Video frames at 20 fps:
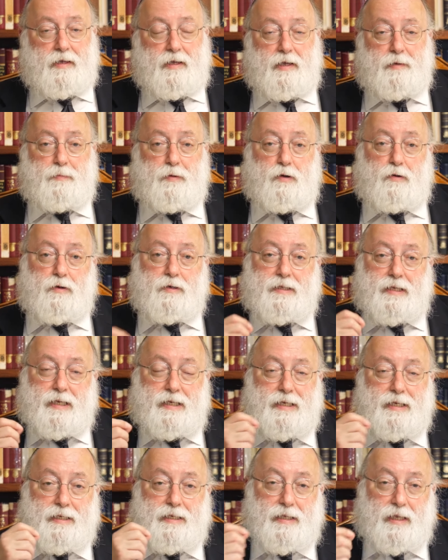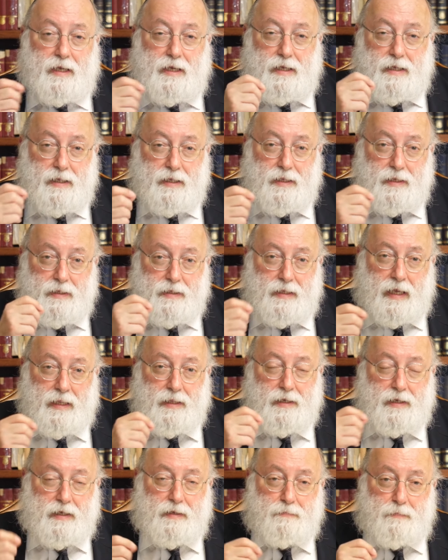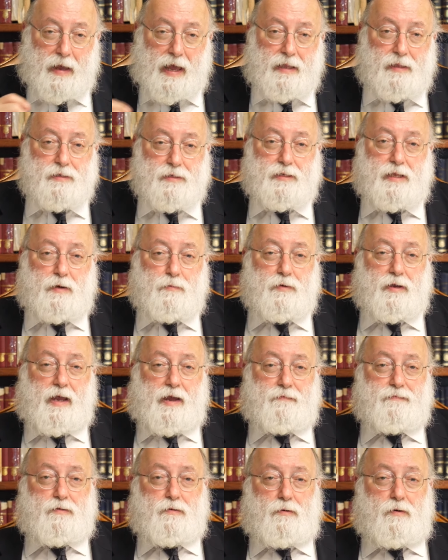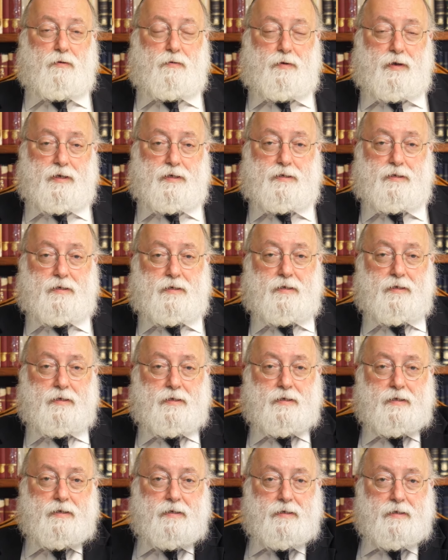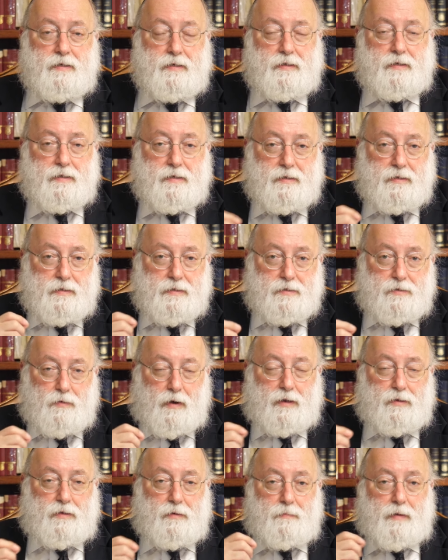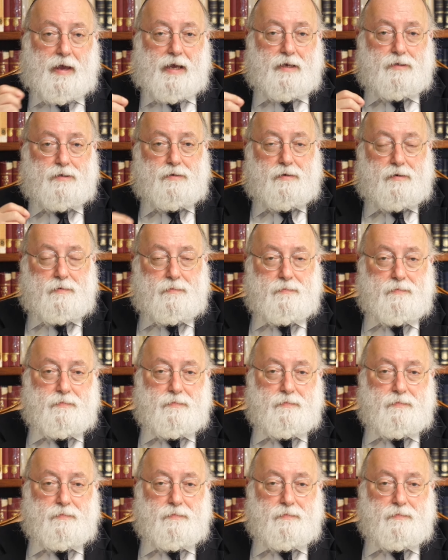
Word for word: is because this is the delicate balance that we have to always try to master.